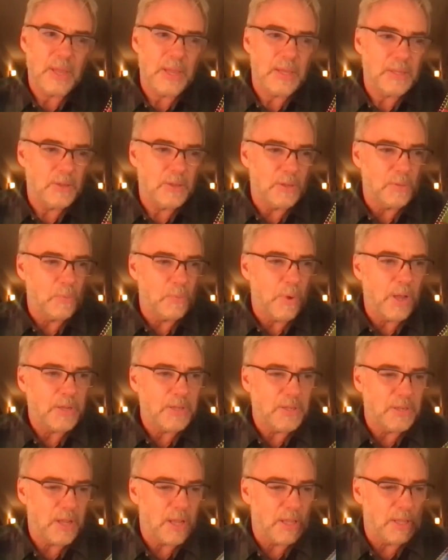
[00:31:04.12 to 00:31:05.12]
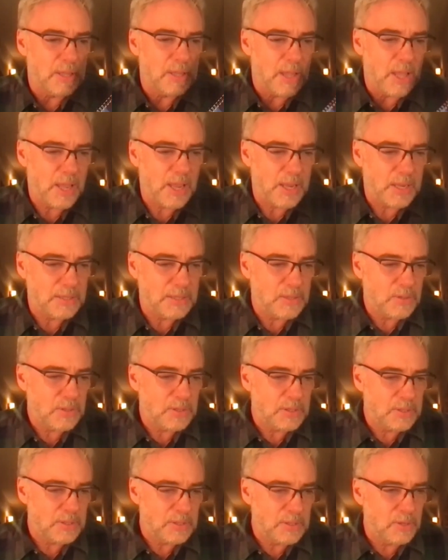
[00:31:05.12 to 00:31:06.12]
and uh-huh. you can uh-huh. watch it online. You
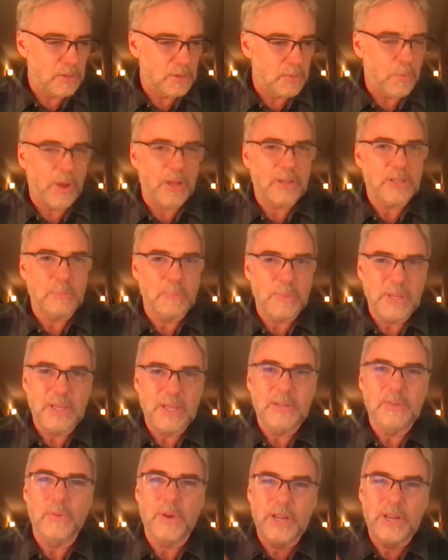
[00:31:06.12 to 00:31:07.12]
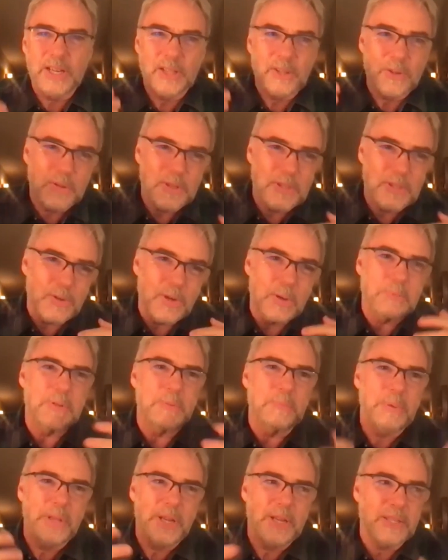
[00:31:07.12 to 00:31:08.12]
can you can watch me reading through the script
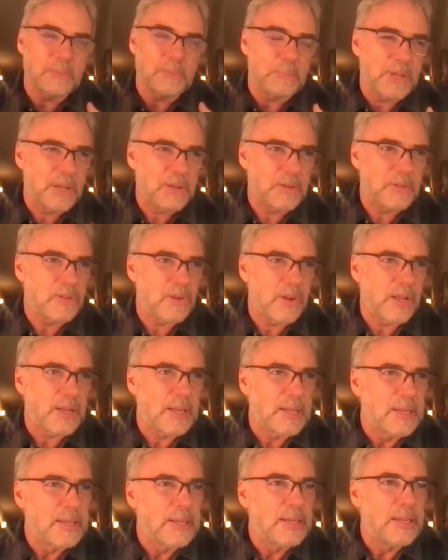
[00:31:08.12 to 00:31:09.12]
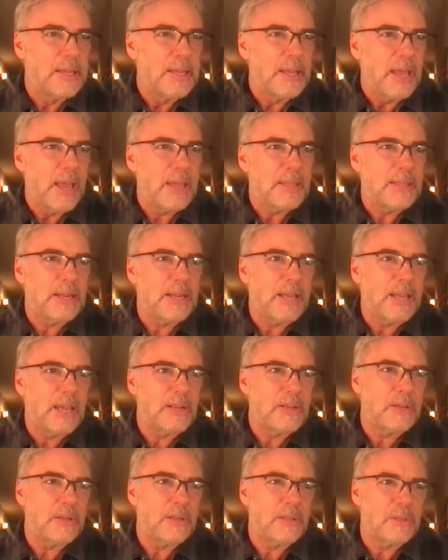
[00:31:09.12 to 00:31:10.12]
and playing the piano track. And then I had
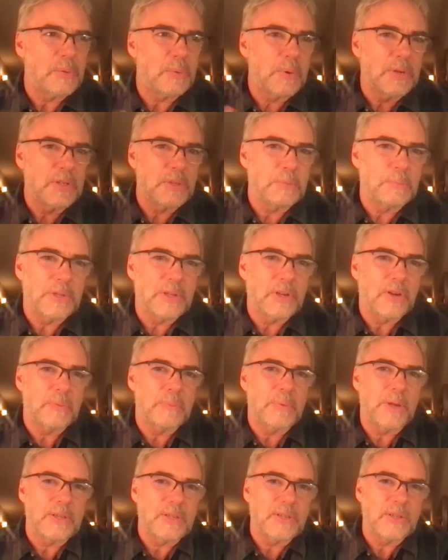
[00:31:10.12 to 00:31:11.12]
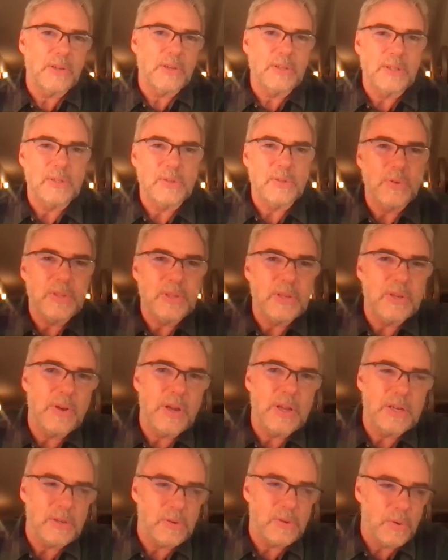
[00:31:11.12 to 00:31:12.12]
a the worship leader at my church is really
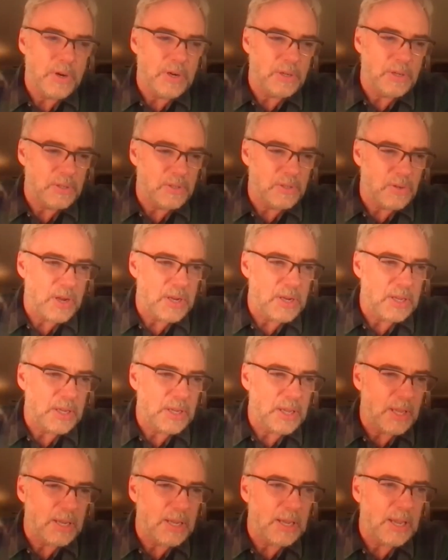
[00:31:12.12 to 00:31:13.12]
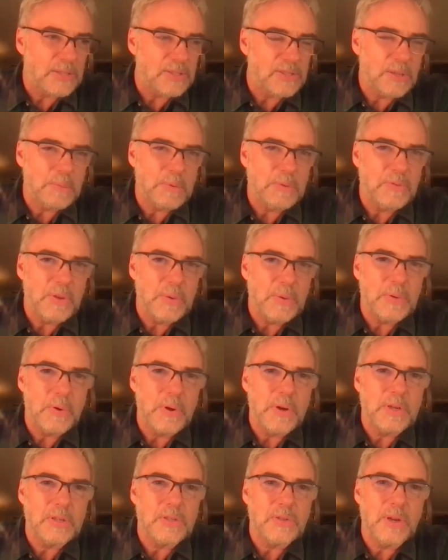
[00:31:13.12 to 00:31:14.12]
great at orchestrating, and I asked him if he would
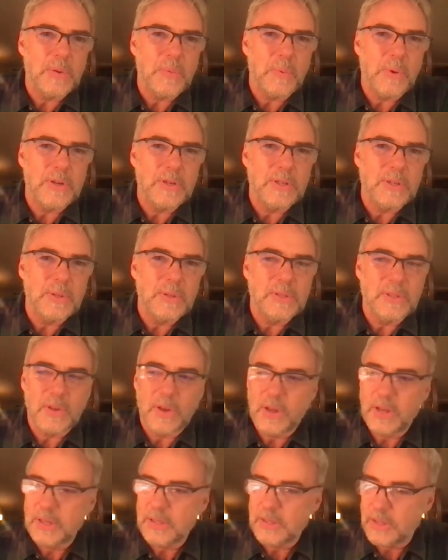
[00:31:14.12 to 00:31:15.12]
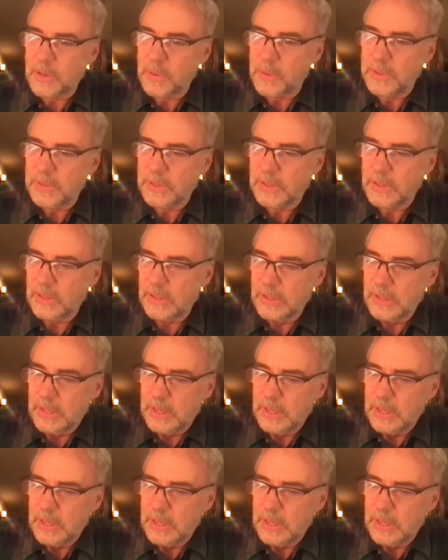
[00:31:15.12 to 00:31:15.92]
orchestrate one or two songs. There was a